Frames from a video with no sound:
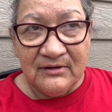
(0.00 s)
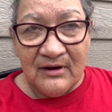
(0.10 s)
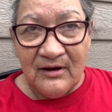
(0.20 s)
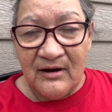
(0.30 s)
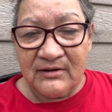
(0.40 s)

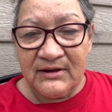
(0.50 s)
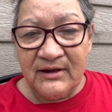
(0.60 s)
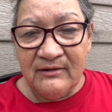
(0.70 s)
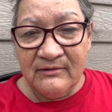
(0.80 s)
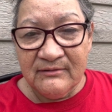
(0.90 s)

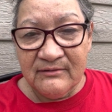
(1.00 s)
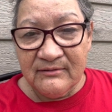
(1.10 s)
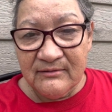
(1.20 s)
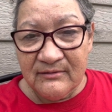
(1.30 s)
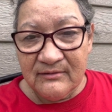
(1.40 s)
Ake,
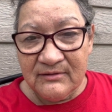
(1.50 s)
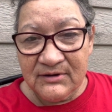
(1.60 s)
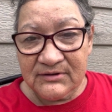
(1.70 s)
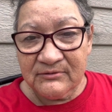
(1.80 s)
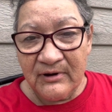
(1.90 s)

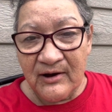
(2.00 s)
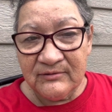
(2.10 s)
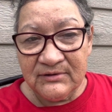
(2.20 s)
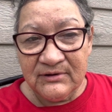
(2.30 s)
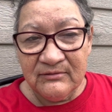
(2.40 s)
this
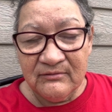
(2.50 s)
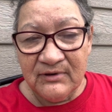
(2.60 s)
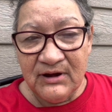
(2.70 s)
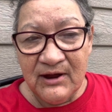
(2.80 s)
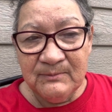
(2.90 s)
ground, we
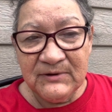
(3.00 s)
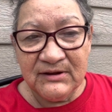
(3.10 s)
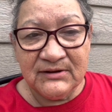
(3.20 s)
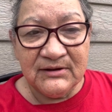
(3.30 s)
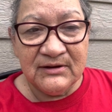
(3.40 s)
named it
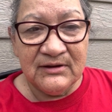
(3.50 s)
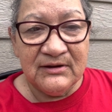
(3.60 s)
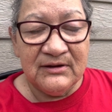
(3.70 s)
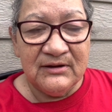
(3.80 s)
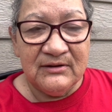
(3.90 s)

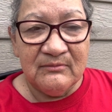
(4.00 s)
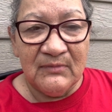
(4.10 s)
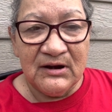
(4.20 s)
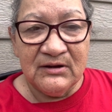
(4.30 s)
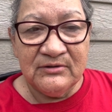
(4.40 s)

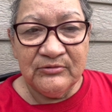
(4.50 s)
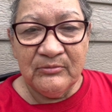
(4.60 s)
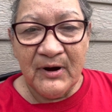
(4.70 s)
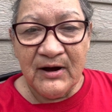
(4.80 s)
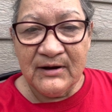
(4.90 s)
Manitoba.